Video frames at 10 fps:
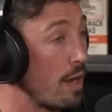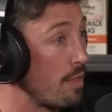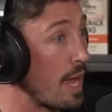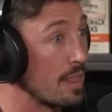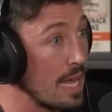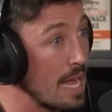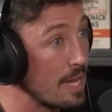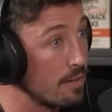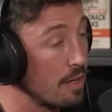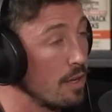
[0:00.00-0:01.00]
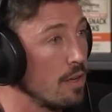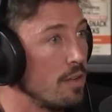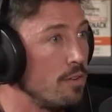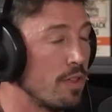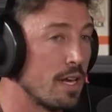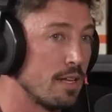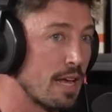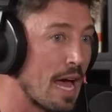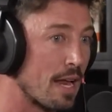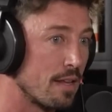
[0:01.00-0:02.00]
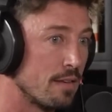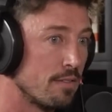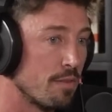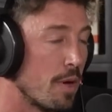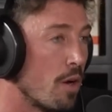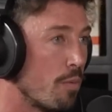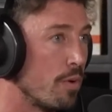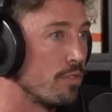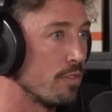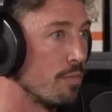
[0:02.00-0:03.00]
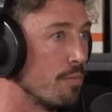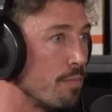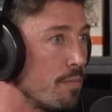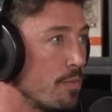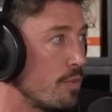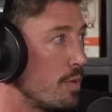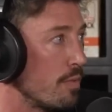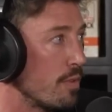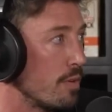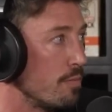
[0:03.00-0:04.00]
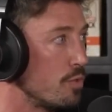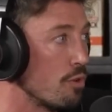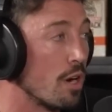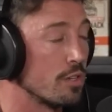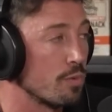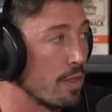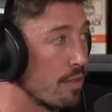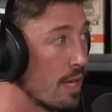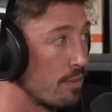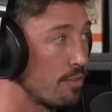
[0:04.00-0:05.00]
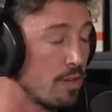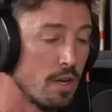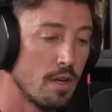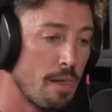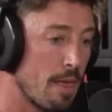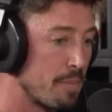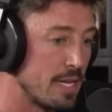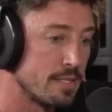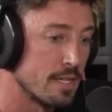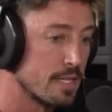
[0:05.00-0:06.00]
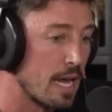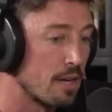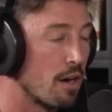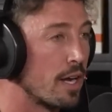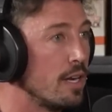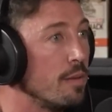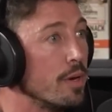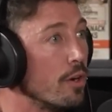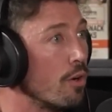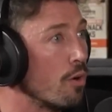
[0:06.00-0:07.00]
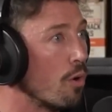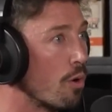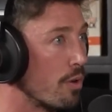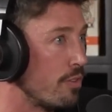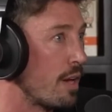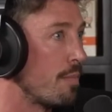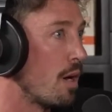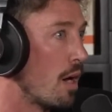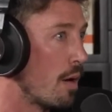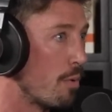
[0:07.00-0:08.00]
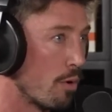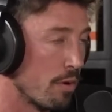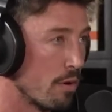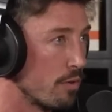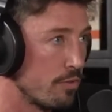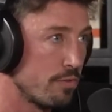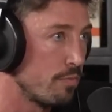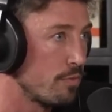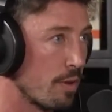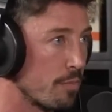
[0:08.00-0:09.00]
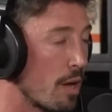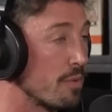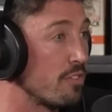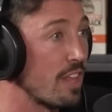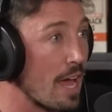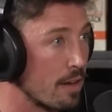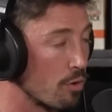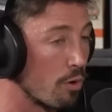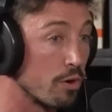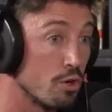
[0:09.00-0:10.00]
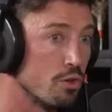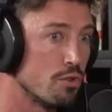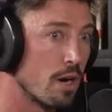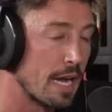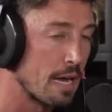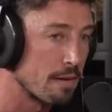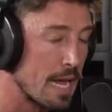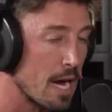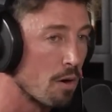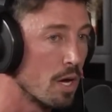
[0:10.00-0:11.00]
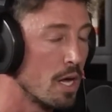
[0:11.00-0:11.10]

did they land do they need to add in some help with some some different drugs, whether that's a PCSK9 inhibitor or, ezetimibe or a, some type of statin or a new drug out now